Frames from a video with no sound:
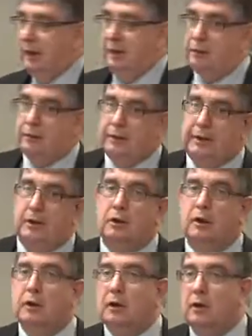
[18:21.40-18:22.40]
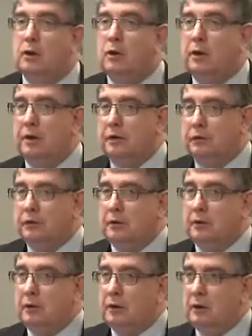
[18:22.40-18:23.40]
Equally, quite
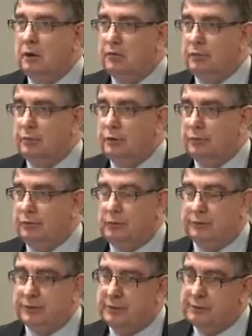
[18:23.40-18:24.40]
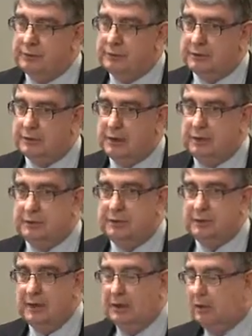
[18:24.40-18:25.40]
often not-for-profit organisations get
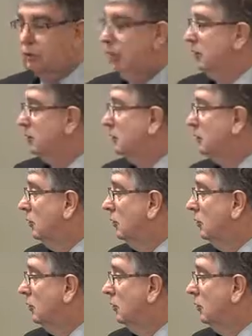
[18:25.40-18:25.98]
discount rent